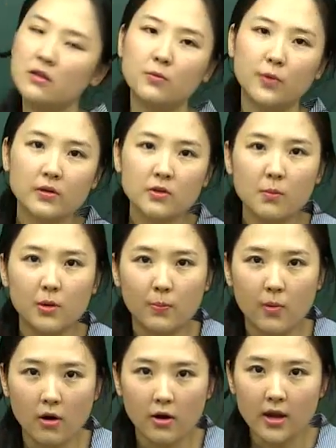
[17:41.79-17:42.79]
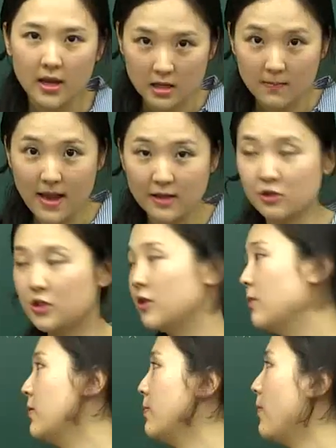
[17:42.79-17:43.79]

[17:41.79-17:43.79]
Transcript: the real number part and imaginary number